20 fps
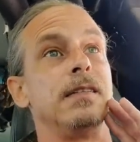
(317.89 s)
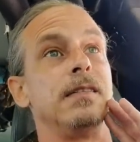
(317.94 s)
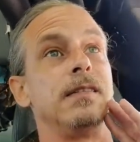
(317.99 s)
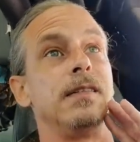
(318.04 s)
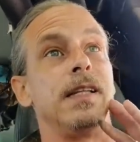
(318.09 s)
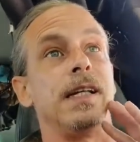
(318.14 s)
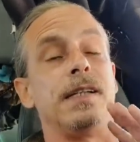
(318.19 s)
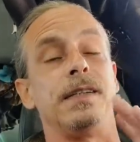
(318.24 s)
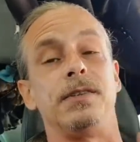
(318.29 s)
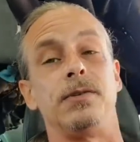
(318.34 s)

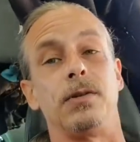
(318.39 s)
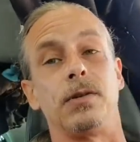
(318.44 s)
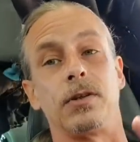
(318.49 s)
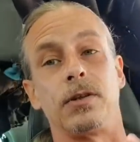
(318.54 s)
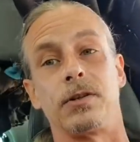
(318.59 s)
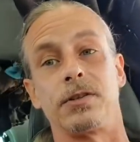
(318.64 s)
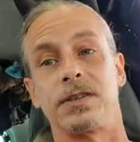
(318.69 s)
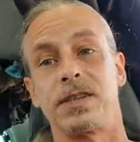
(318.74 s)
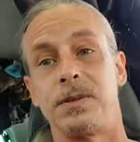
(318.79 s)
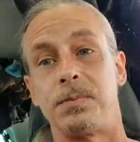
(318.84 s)
they do a
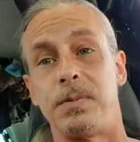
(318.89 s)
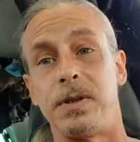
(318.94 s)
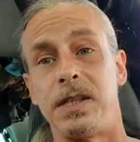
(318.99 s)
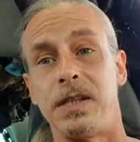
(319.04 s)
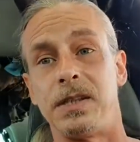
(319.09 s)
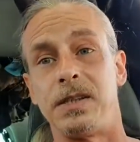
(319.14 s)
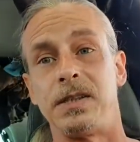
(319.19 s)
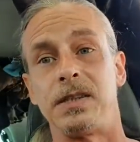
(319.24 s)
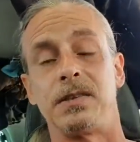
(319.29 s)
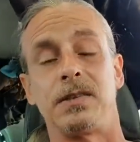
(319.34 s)
little
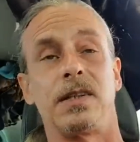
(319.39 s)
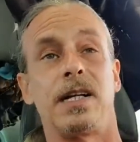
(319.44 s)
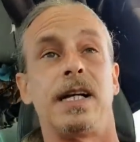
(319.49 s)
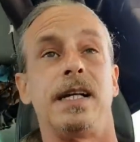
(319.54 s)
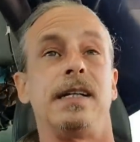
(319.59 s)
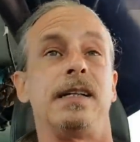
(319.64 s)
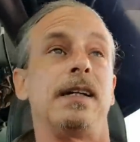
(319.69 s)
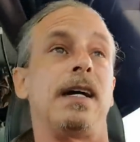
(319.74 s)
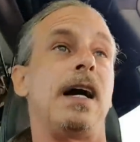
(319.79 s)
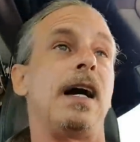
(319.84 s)
speech
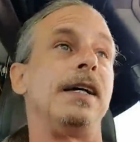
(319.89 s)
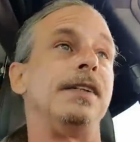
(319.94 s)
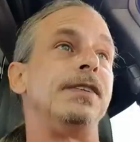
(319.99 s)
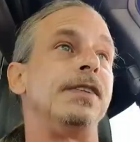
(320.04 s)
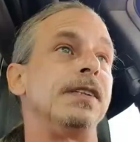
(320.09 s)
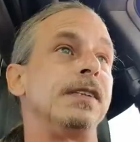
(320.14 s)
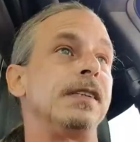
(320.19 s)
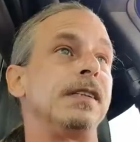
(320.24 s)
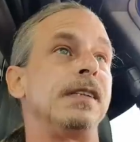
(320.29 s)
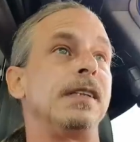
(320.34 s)
like I
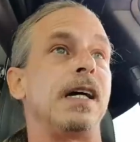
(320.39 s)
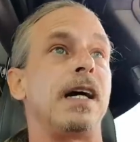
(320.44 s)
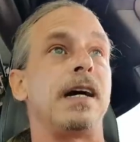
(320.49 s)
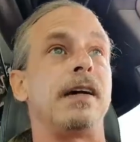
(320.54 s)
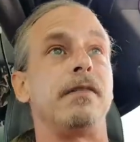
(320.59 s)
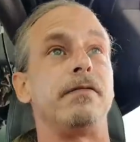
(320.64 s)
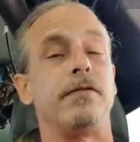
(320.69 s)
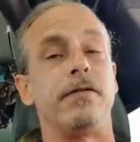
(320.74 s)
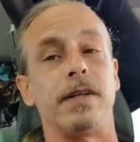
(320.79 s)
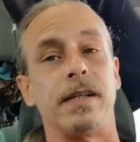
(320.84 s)
just got
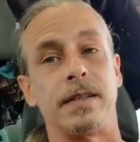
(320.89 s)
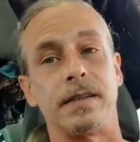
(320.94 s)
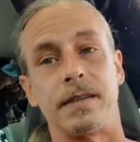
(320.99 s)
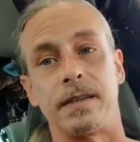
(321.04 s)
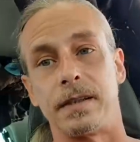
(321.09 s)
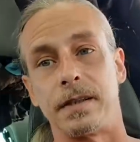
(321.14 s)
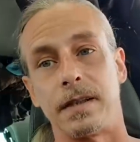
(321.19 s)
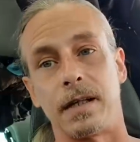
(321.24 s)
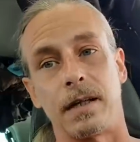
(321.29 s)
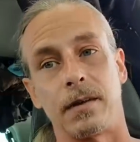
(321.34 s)

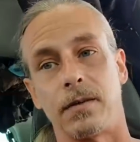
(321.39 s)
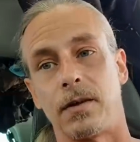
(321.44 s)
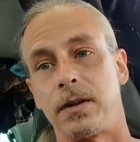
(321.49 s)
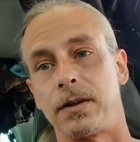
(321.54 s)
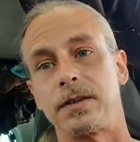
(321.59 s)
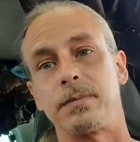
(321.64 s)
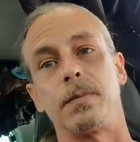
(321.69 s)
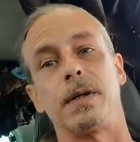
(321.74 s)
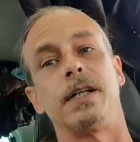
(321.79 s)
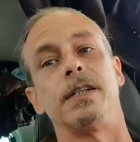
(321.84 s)
evicted, I
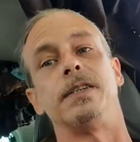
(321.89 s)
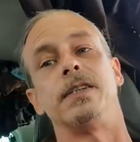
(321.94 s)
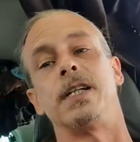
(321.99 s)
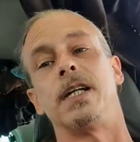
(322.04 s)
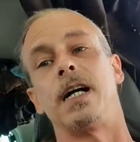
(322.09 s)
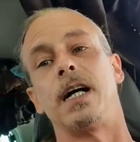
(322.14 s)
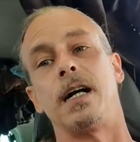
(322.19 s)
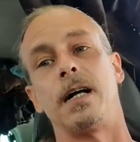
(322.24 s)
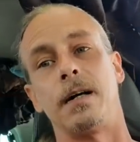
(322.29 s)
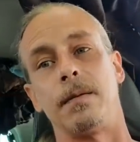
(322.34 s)
lost my
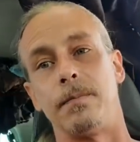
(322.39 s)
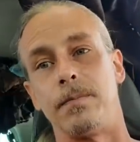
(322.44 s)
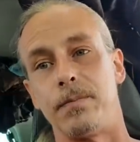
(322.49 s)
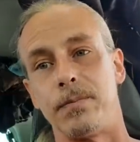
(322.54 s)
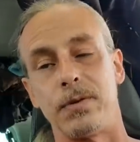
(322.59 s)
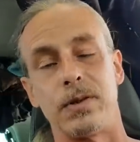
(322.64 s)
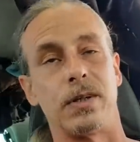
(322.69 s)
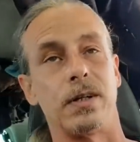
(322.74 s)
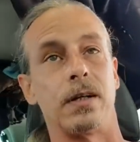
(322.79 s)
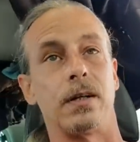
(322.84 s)
job,
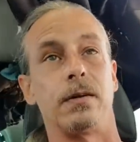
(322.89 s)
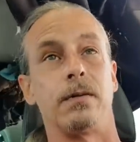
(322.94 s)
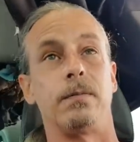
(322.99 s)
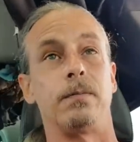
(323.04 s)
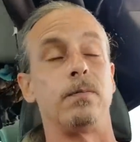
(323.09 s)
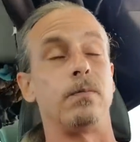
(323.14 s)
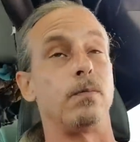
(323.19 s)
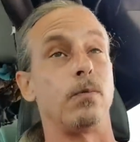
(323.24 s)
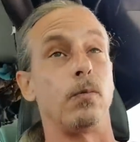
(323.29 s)
you know,